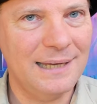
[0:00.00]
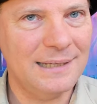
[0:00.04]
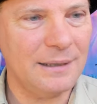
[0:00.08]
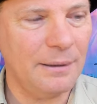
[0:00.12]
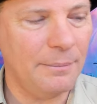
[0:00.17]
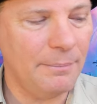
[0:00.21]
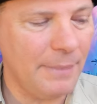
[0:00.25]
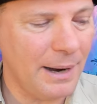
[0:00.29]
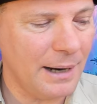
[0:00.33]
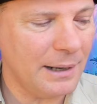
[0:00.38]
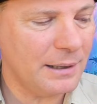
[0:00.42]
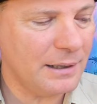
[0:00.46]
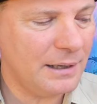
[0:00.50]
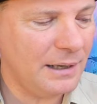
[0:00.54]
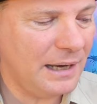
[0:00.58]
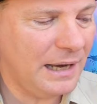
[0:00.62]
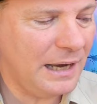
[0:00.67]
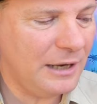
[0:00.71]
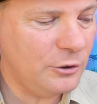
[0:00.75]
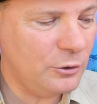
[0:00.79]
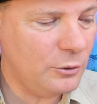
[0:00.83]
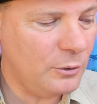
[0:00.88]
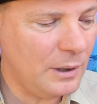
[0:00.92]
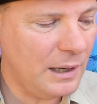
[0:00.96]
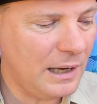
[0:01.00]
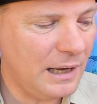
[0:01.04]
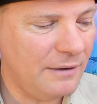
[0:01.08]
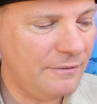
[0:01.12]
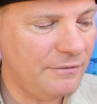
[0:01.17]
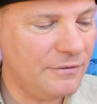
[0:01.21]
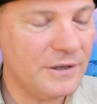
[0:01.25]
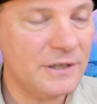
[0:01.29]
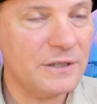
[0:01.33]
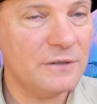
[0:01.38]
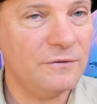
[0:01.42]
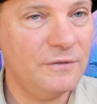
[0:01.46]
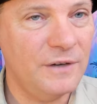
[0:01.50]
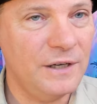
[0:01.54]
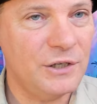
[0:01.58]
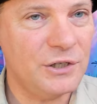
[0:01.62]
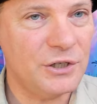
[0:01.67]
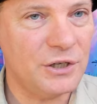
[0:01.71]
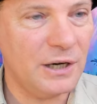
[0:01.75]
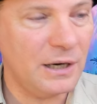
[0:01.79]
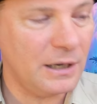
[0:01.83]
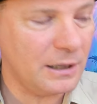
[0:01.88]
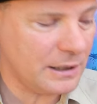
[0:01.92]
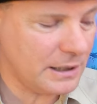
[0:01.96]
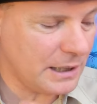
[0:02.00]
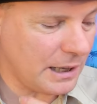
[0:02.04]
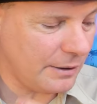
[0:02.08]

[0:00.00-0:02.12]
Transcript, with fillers: as a monk and you have this feature